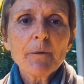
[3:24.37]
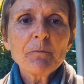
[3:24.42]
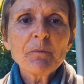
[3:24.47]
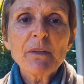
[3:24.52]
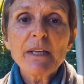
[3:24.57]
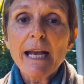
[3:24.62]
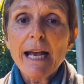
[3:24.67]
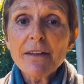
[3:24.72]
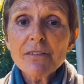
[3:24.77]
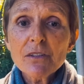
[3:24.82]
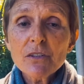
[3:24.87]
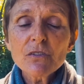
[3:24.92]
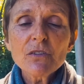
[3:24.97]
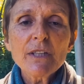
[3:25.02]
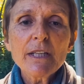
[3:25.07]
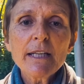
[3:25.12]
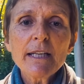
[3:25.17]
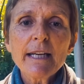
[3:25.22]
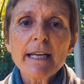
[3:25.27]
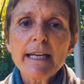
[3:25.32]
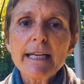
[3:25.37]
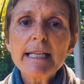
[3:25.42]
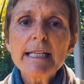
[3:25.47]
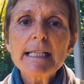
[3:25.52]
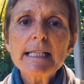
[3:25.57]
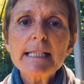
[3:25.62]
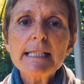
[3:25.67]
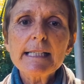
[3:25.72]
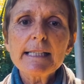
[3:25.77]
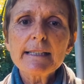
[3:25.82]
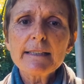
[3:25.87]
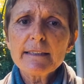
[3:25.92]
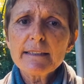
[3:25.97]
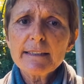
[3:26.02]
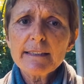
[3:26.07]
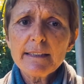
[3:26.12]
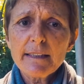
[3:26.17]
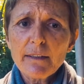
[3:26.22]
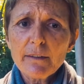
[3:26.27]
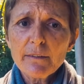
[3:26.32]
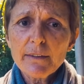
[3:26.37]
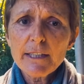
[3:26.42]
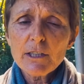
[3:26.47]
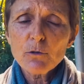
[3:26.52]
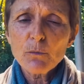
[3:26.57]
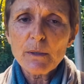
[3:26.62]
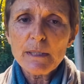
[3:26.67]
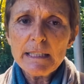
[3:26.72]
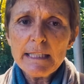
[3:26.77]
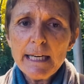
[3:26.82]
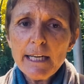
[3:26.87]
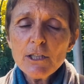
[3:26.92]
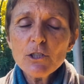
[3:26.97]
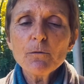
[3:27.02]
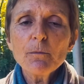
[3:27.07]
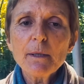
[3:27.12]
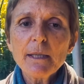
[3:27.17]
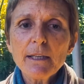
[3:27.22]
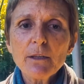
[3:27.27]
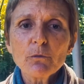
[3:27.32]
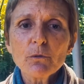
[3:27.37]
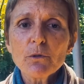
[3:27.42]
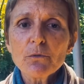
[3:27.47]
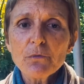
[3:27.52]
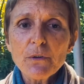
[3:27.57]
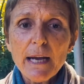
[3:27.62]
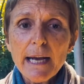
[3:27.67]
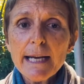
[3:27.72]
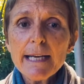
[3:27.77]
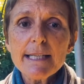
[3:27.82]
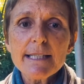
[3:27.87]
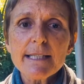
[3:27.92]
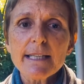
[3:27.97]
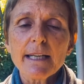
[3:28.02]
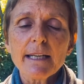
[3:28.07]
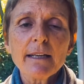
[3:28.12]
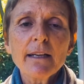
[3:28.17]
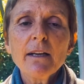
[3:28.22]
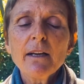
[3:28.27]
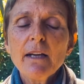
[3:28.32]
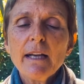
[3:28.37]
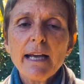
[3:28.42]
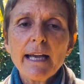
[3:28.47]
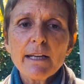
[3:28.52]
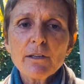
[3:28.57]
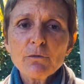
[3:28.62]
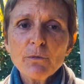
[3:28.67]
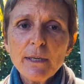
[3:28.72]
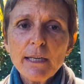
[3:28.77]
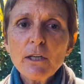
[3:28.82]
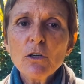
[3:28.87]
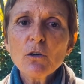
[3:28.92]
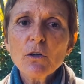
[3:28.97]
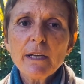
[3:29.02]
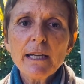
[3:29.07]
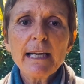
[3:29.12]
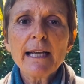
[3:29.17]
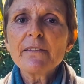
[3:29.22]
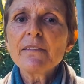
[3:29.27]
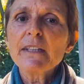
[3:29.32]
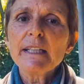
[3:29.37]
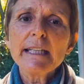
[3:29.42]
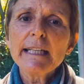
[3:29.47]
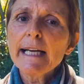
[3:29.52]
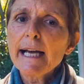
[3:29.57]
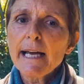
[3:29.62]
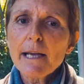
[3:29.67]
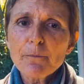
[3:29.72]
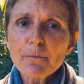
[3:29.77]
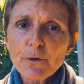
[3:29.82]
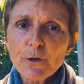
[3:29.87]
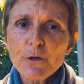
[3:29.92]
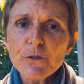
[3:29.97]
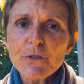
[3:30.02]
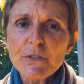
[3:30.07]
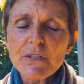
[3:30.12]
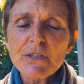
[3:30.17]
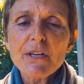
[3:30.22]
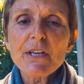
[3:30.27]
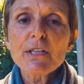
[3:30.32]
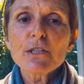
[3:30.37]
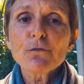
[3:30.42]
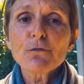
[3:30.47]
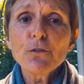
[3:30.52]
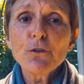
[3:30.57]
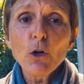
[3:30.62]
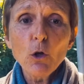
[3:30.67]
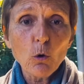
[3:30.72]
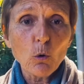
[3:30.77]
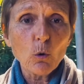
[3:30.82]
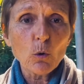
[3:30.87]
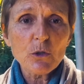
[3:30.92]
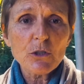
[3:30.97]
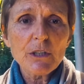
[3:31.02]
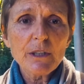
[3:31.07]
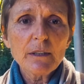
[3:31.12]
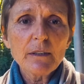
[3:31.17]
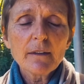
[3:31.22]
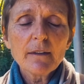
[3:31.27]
the other thing is that we need to be revising and re-looking at the EI process. It's flawed.